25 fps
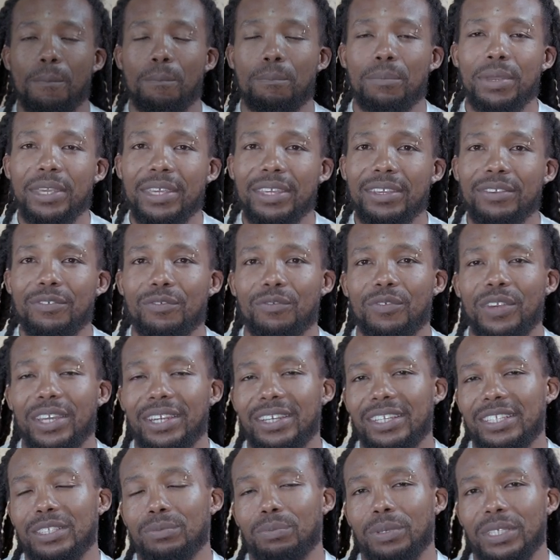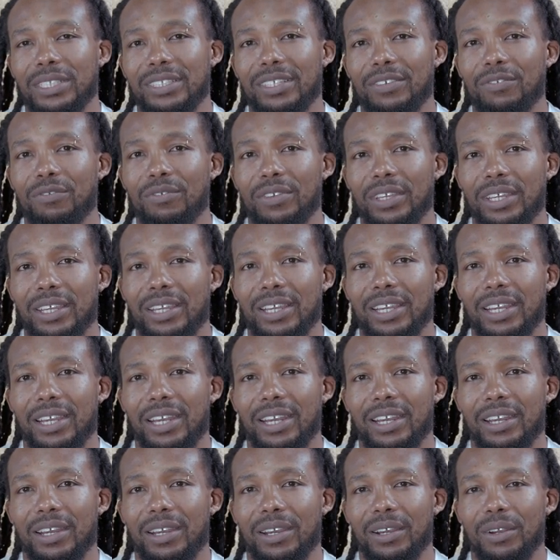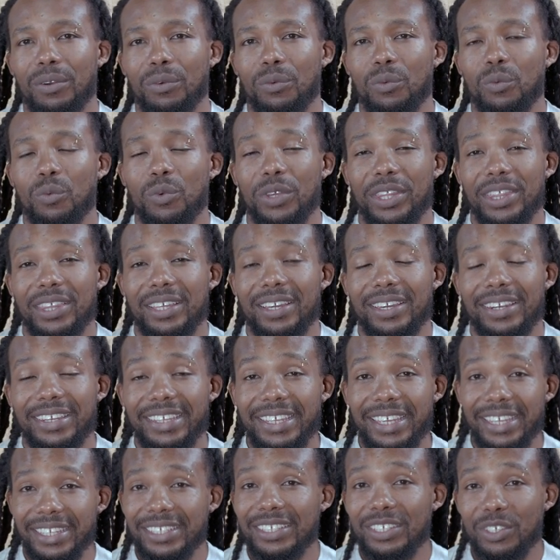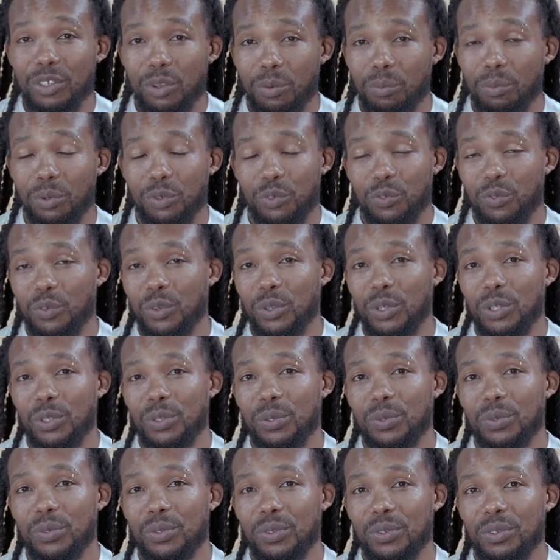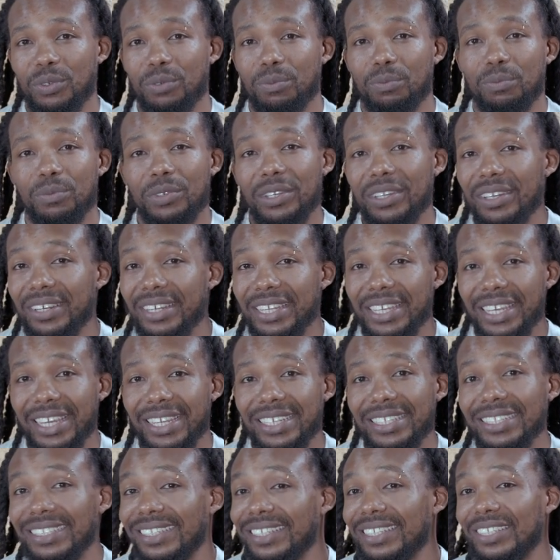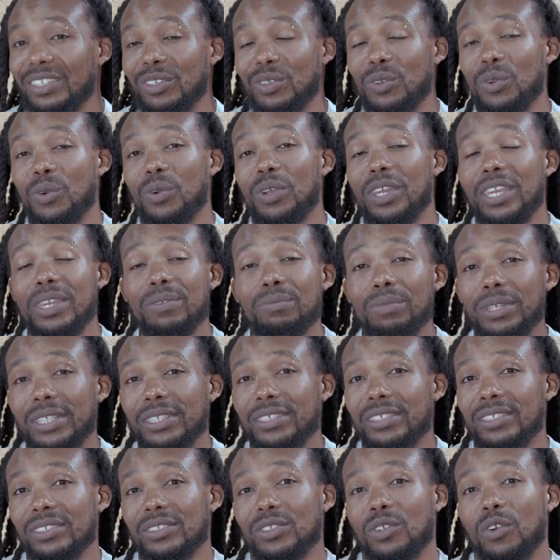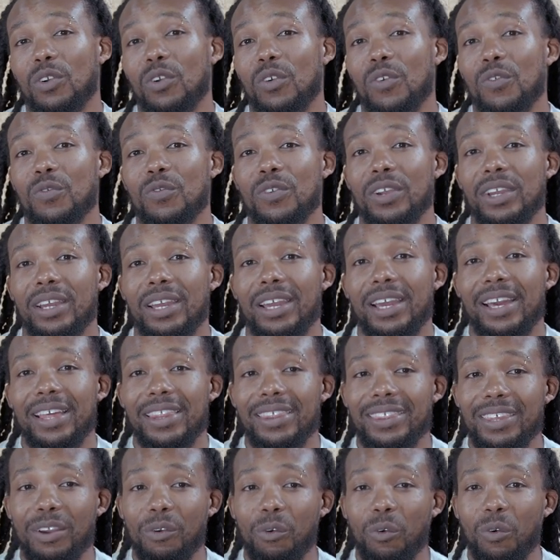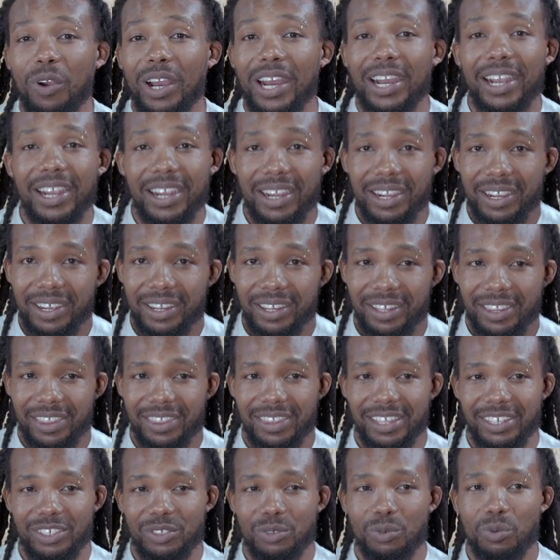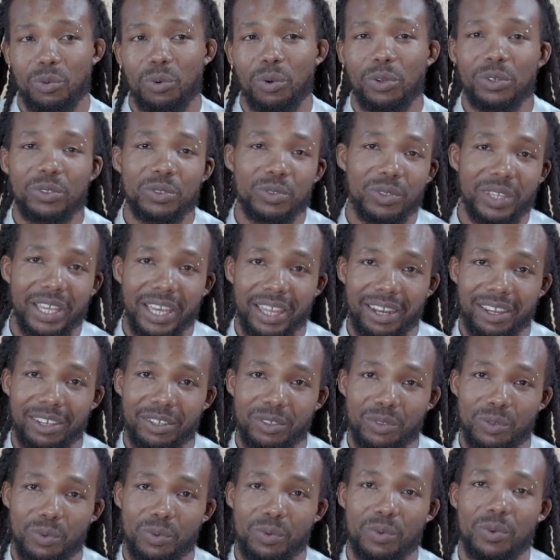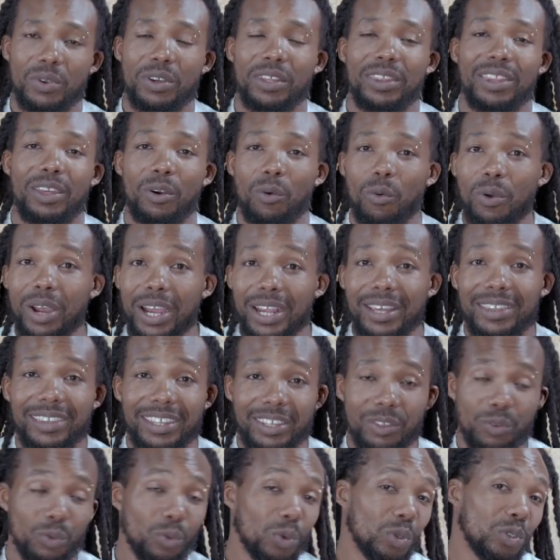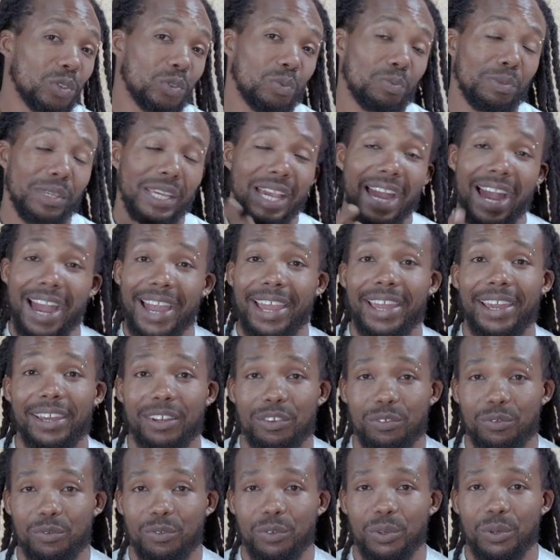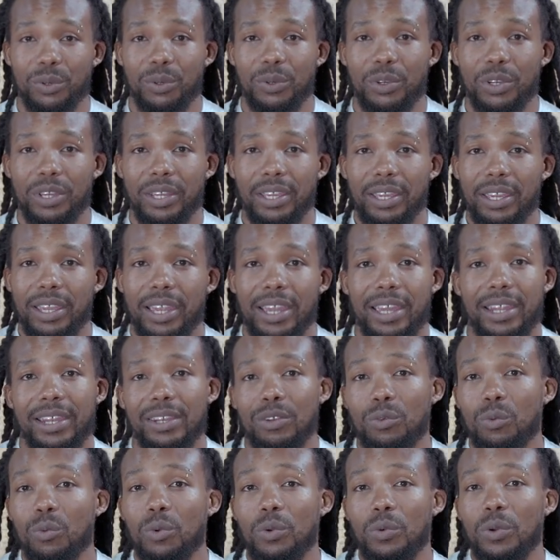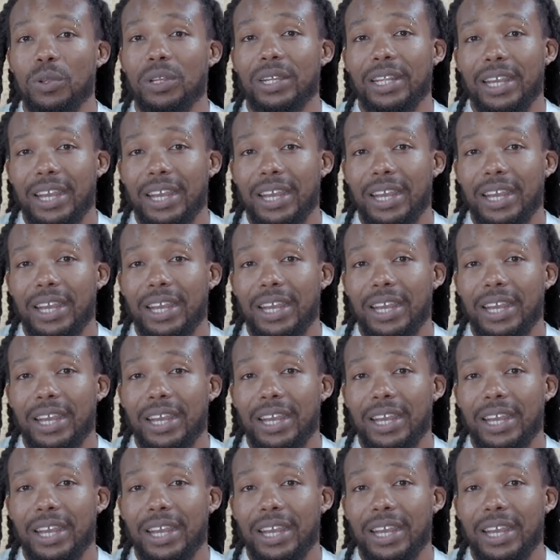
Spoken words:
be very specific with creating your portfolio, creating, images of the work that you want to get into, the work that you want to be hired for. And we will